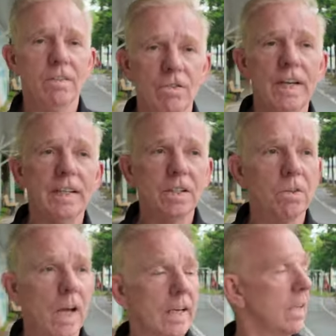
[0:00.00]
really
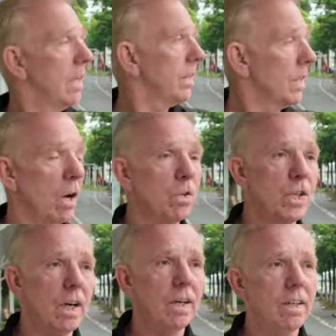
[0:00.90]
do like the
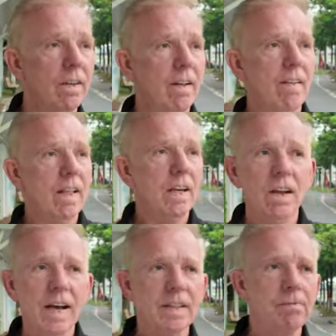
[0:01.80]
culture,
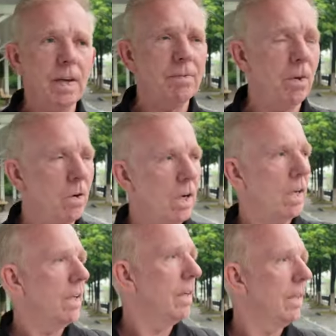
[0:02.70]
like the people,
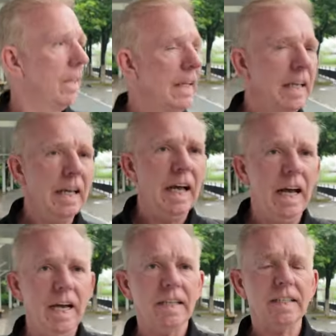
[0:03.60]

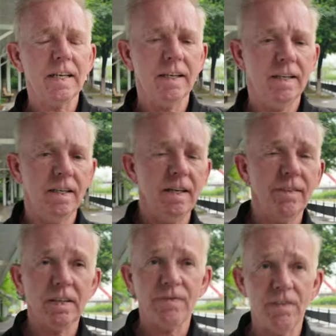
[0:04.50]
and
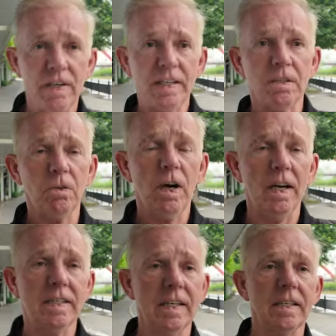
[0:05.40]
there's very little
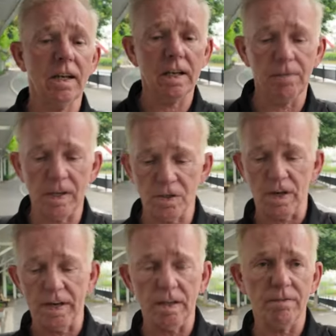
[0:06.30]
I dislike about
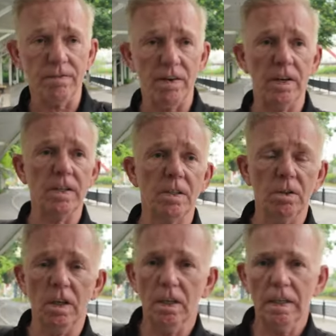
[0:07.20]
China, very
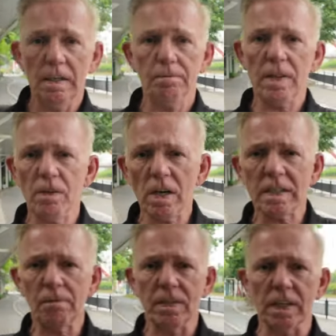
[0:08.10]
little. But there are
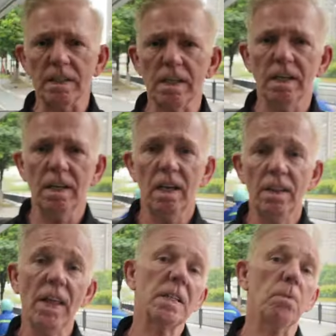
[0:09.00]
some
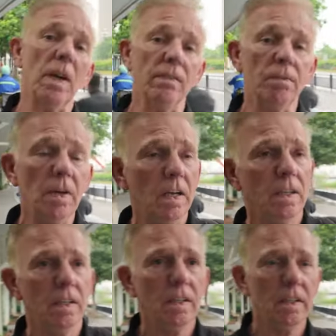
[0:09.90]
things. That's one of them.
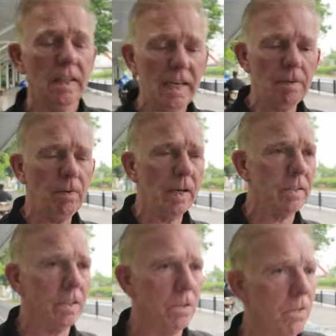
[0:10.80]

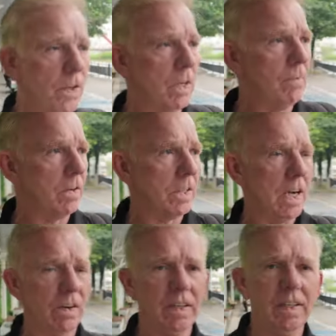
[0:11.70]
E-bikes that do 30 miles an
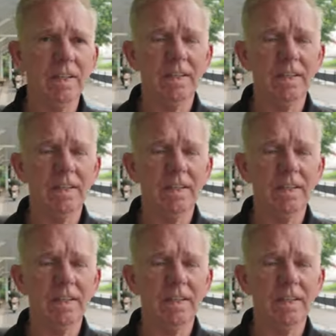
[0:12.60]
hour